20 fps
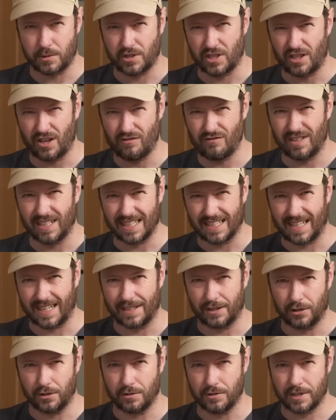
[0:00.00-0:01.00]
which I don't really
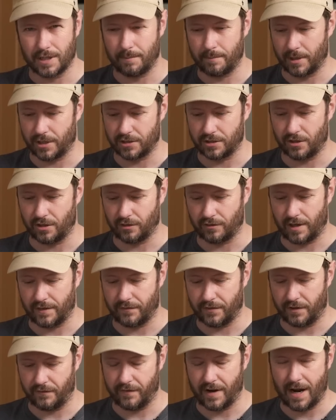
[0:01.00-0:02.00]
like using because they're not great
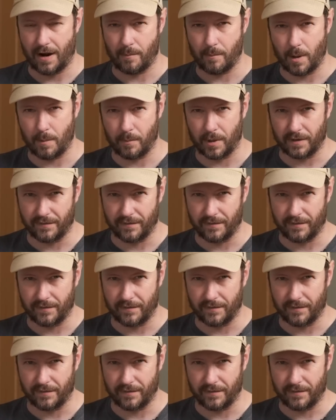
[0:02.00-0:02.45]
for the environment,